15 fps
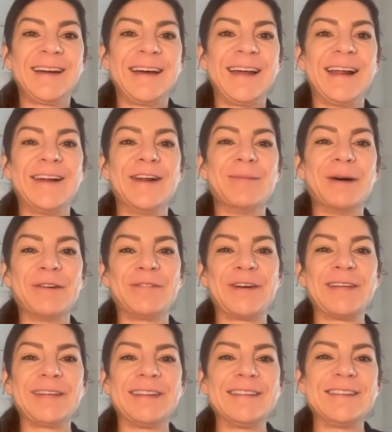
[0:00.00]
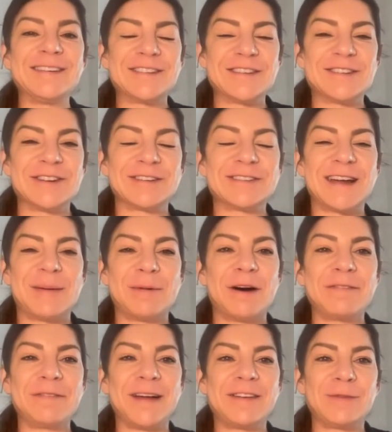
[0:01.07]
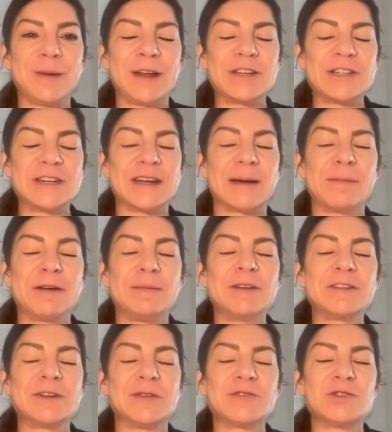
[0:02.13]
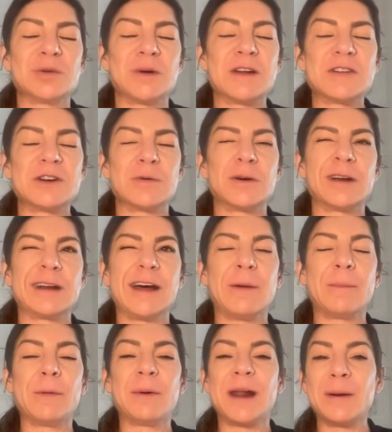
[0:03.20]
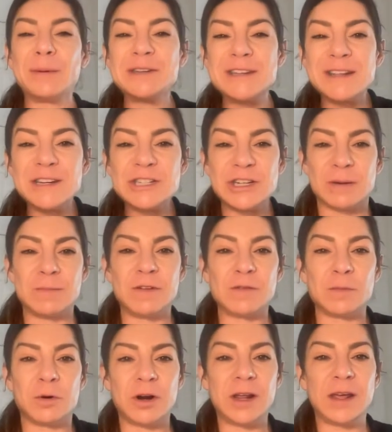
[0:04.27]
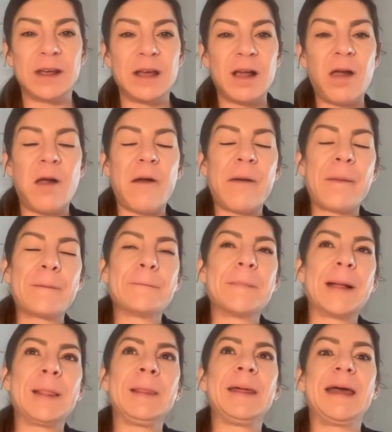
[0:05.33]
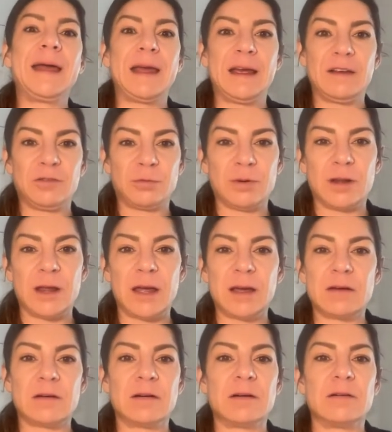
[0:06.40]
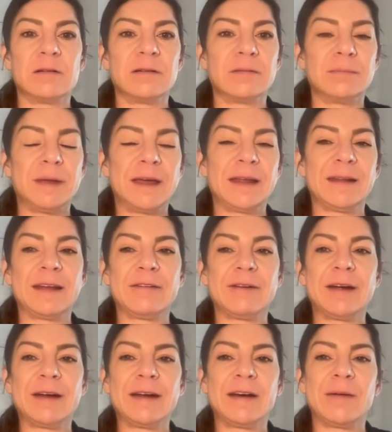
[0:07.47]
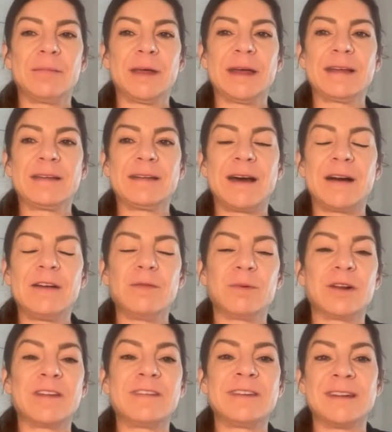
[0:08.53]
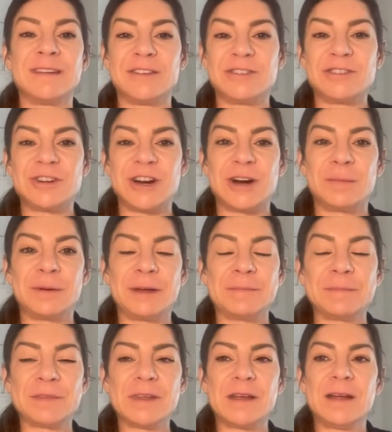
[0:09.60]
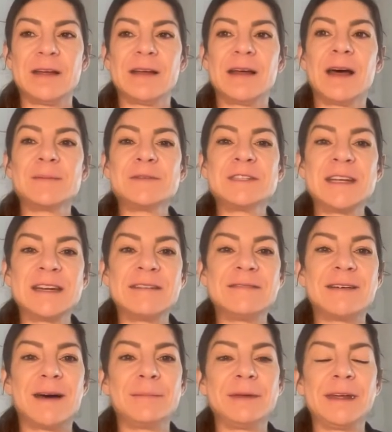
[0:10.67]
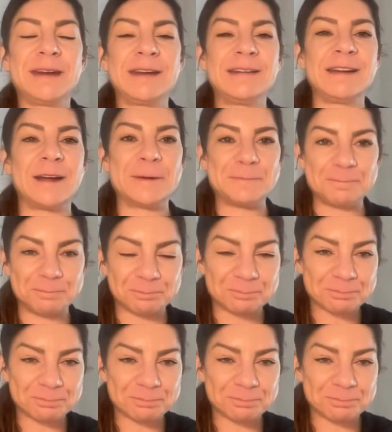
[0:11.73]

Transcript: And I know my friend Lindsay, she took time off last week, and she's like, I'm going to be so sore when I start working out. But when I went to the gym this morning, my legs were like, oh man, like right now I'm like, I don't even want to sit in this chair, but I'm sitting, I'm getting it done.